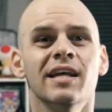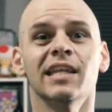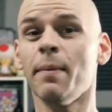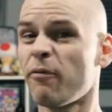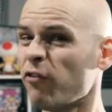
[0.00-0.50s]

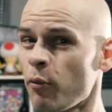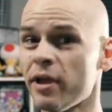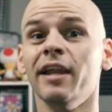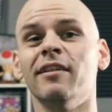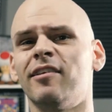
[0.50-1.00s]
Now before we
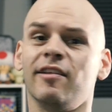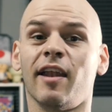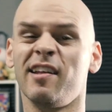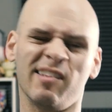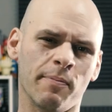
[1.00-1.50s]
get into
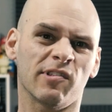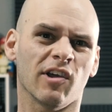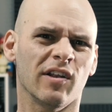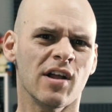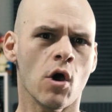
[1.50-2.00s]
today's
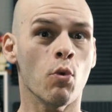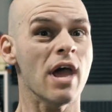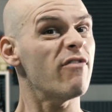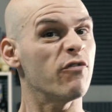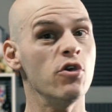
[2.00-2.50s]
episode, we
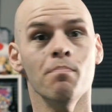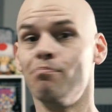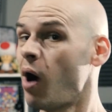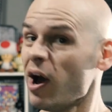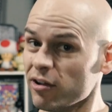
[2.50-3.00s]
have a few
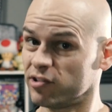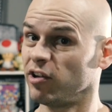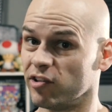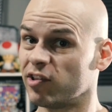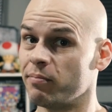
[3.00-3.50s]

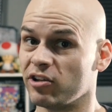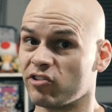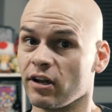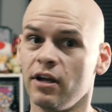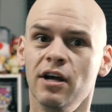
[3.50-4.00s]
milestones to
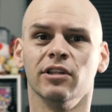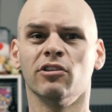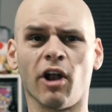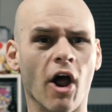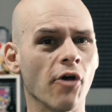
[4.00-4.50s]
mention.
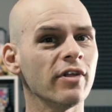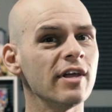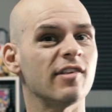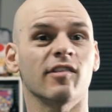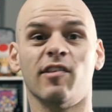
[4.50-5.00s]
Not only
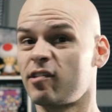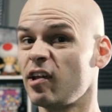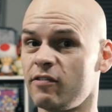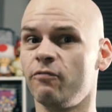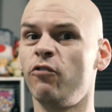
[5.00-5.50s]
is this the
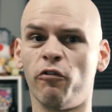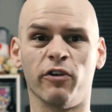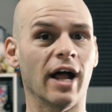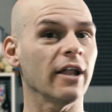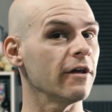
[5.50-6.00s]
season 4
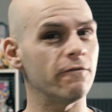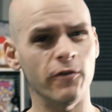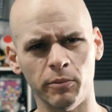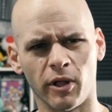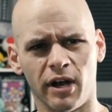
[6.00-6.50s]
finale of
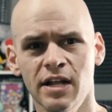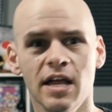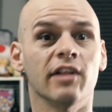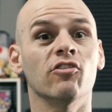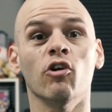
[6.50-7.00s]
Film Learnin,
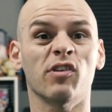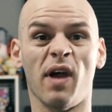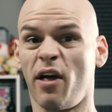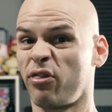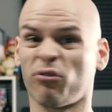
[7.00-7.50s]
it's also
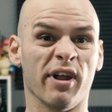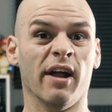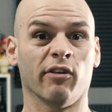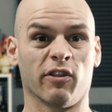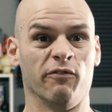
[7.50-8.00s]
our
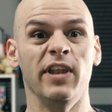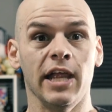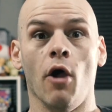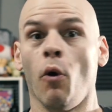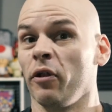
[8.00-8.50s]
300th
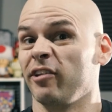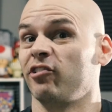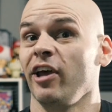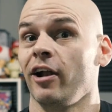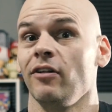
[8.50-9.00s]
video on this
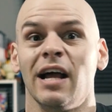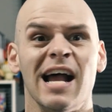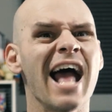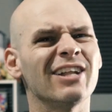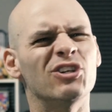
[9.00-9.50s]
channel,
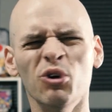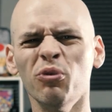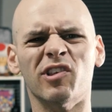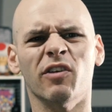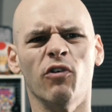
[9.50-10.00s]
and
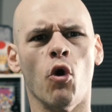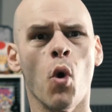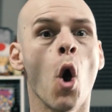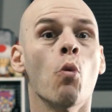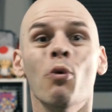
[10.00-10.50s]
coolest of all,
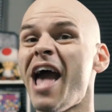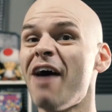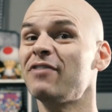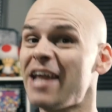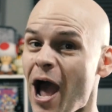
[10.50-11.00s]
we
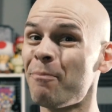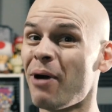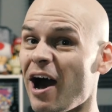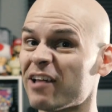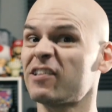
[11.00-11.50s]
have now
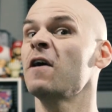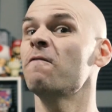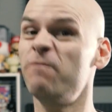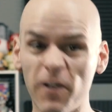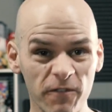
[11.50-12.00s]
passed
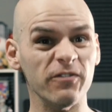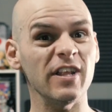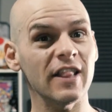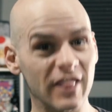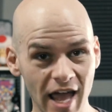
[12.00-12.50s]

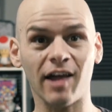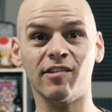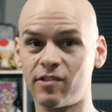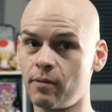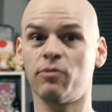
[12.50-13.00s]

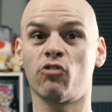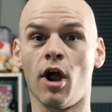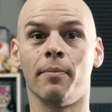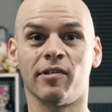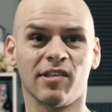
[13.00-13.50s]
50,000
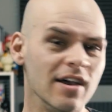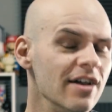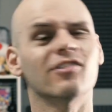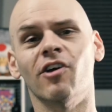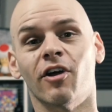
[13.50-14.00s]
subscribers.
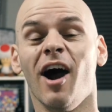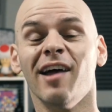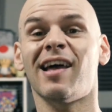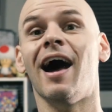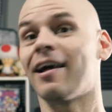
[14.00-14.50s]
So
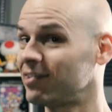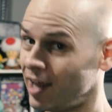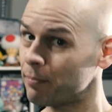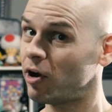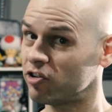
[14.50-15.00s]
guys, a
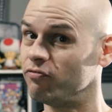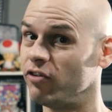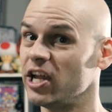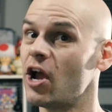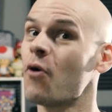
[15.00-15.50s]
celebration
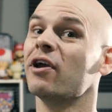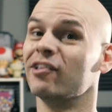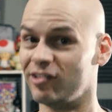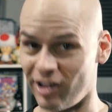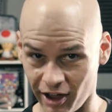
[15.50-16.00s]
video
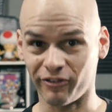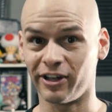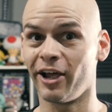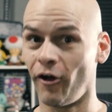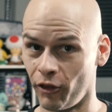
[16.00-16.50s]
is
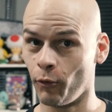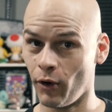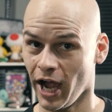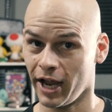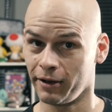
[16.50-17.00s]
definitely on the way.